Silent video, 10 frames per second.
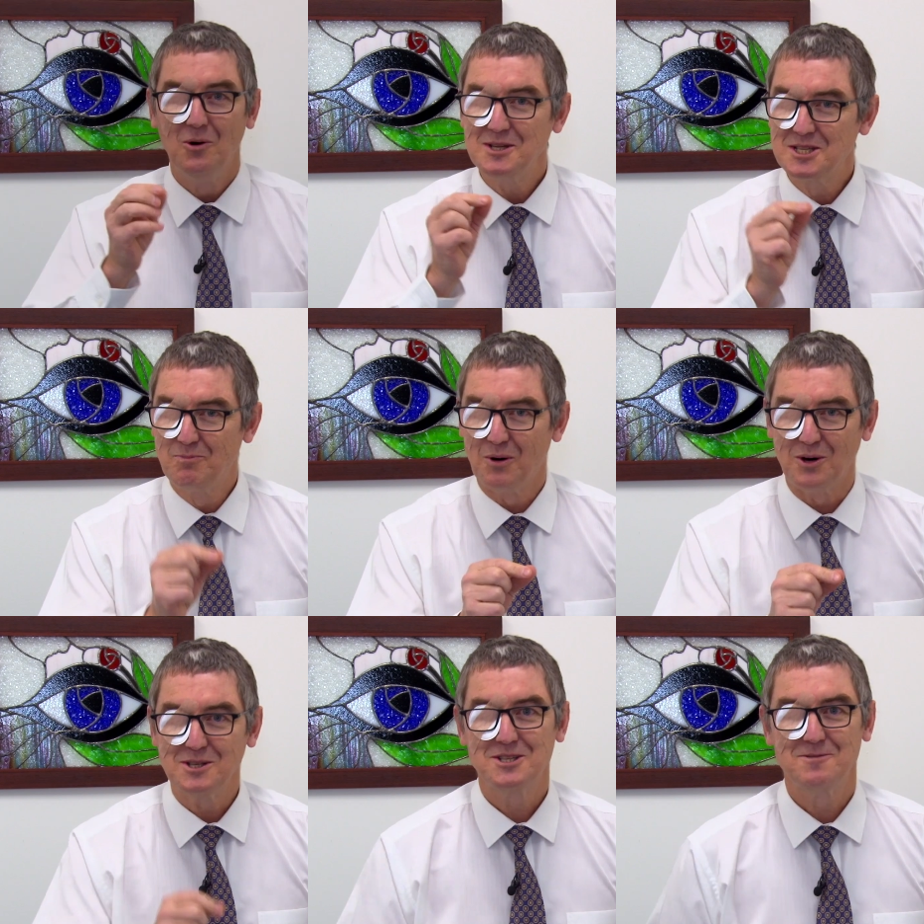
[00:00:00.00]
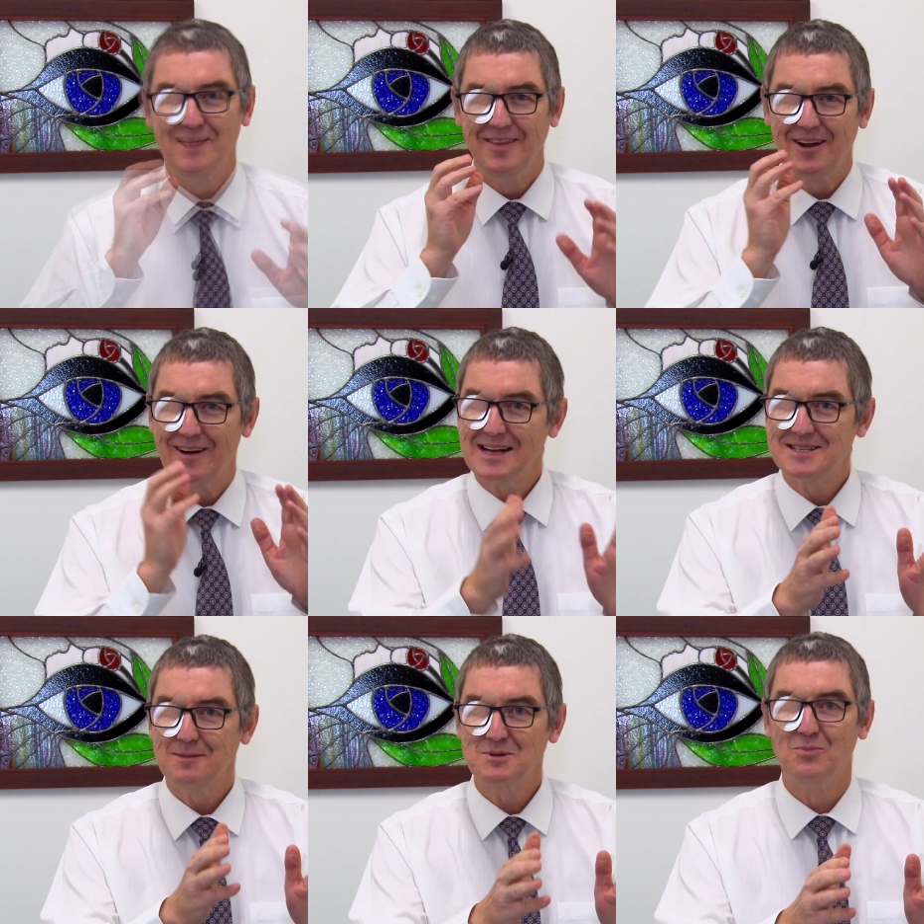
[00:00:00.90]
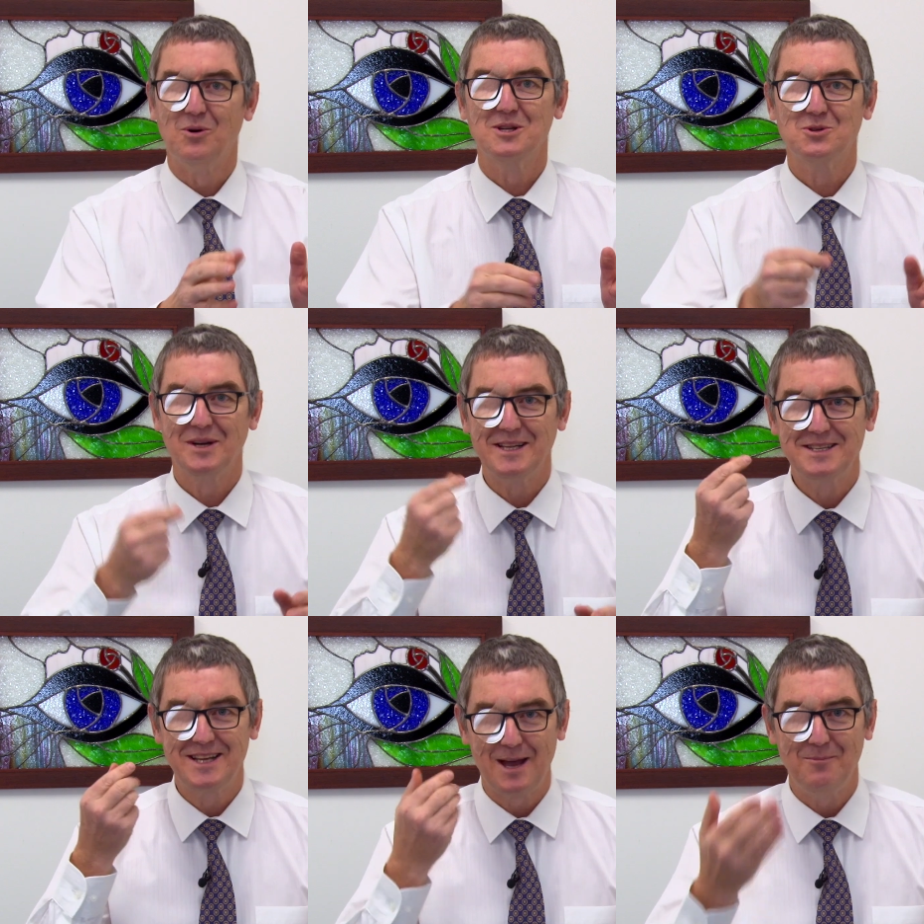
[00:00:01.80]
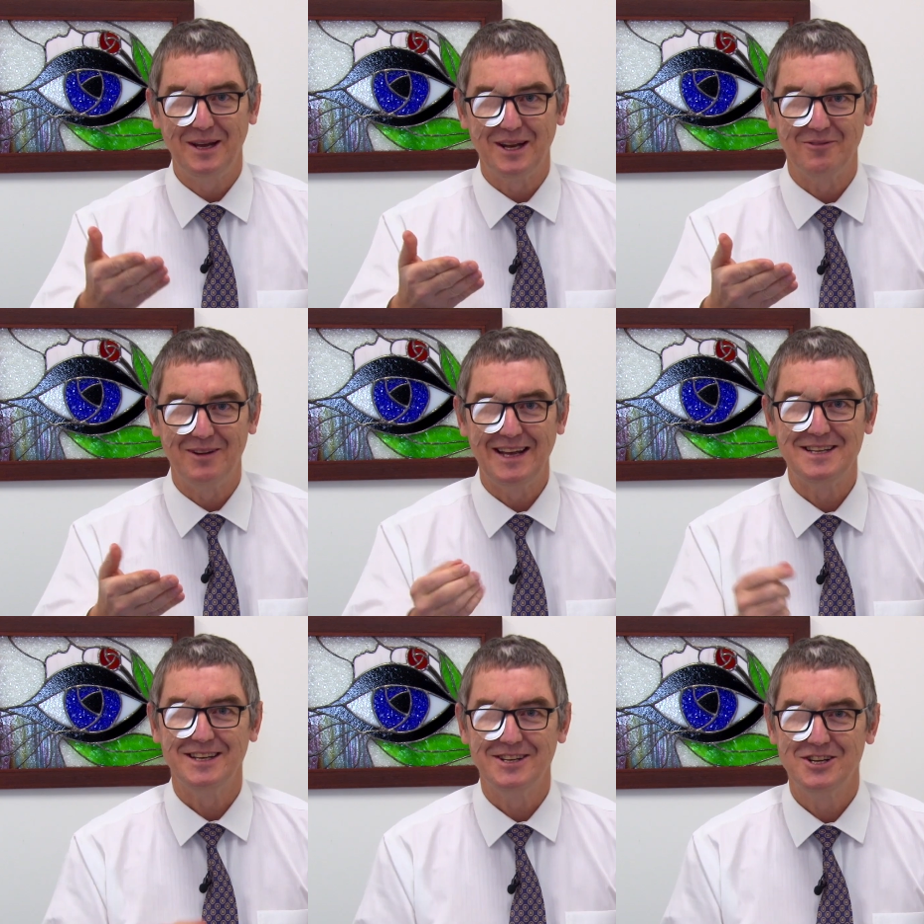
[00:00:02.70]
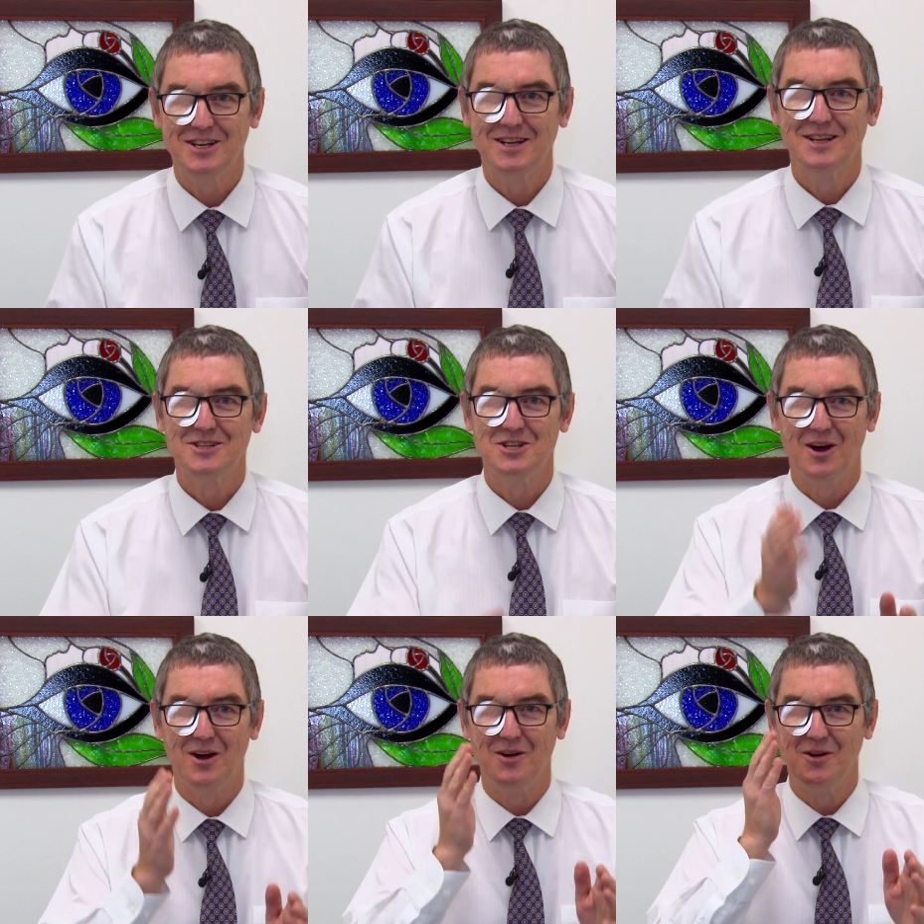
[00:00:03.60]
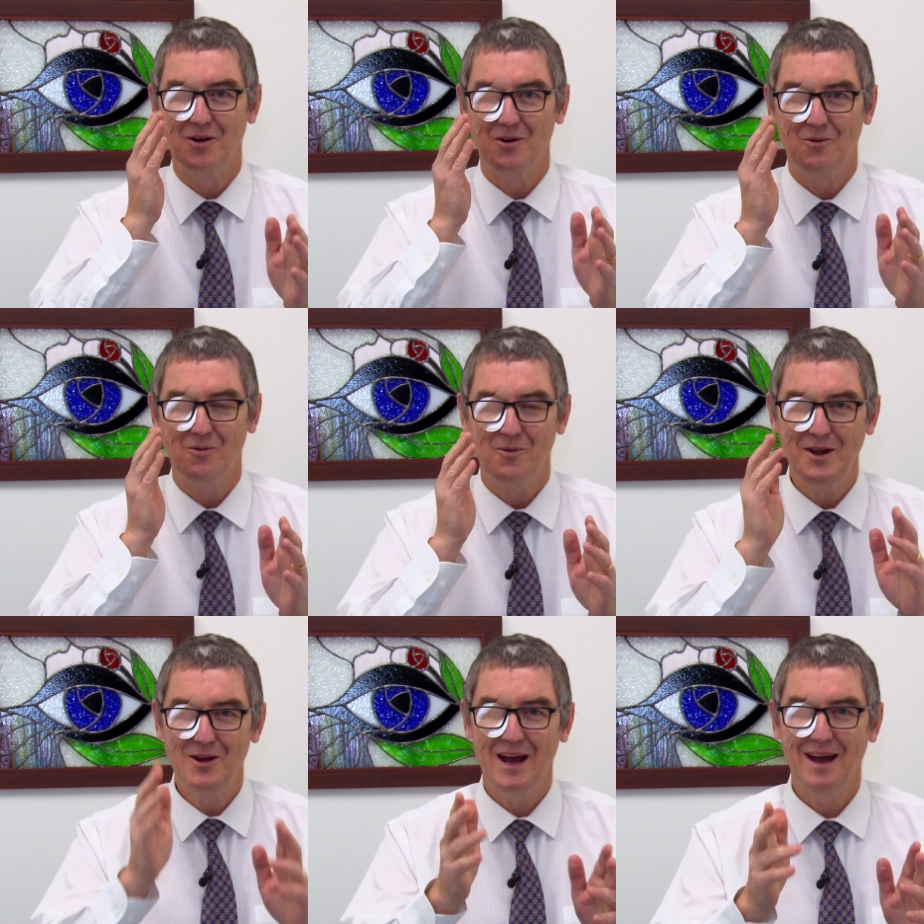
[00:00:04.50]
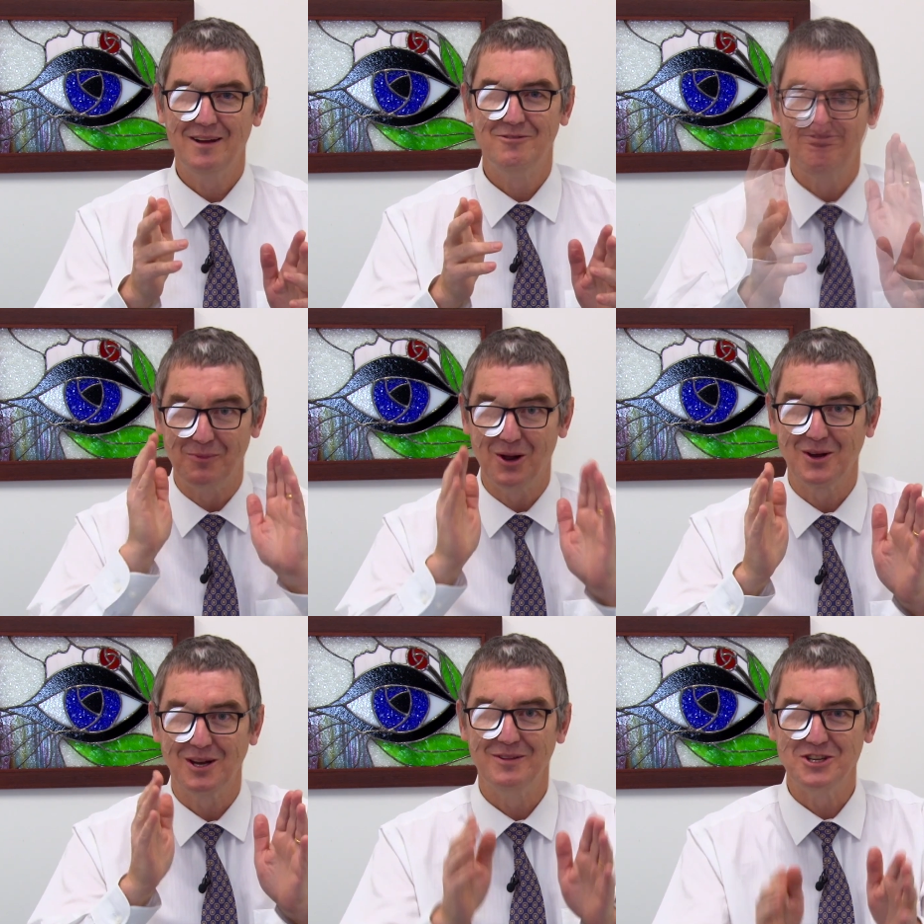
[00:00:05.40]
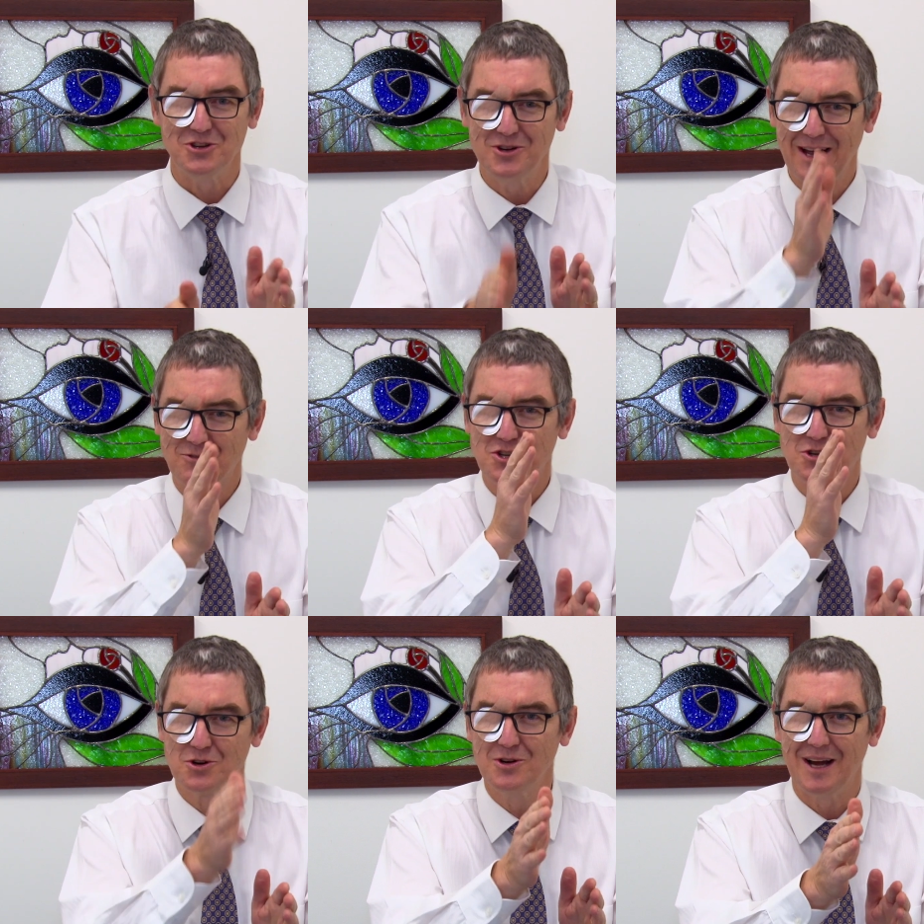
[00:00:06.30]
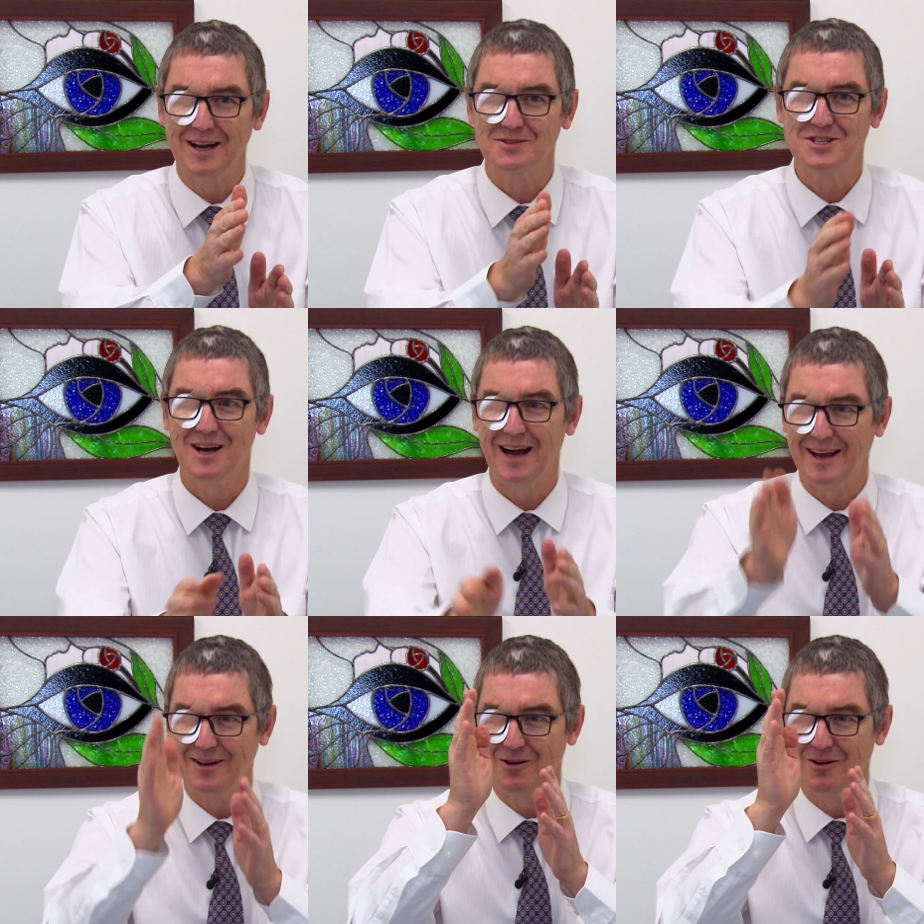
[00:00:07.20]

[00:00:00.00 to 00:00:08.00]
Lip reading: With sports, there are some sports where this can be an advantage. So when you have monocular vision, you have true line of sight.